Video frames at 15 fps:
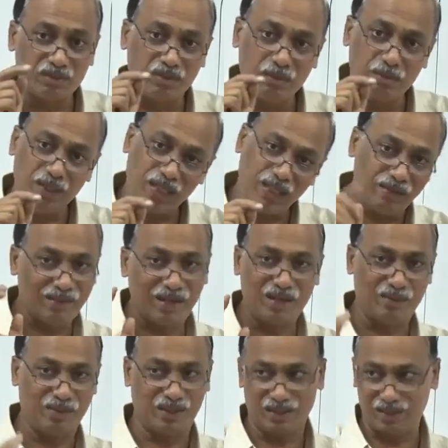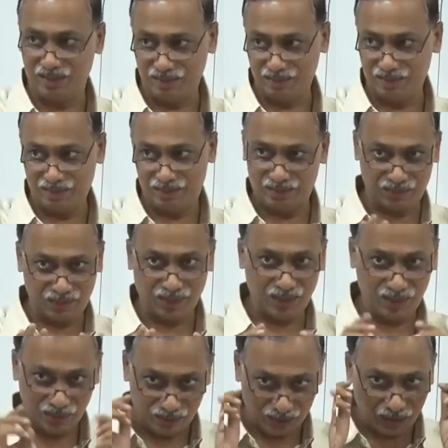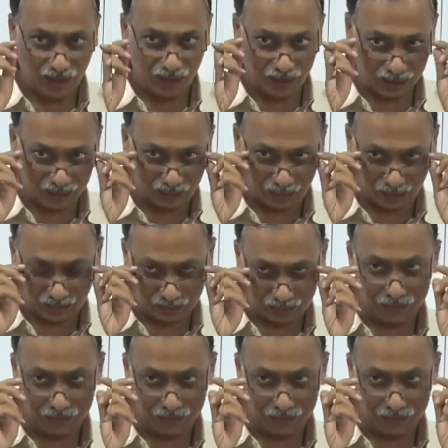will be evaluated. Okay, think this way.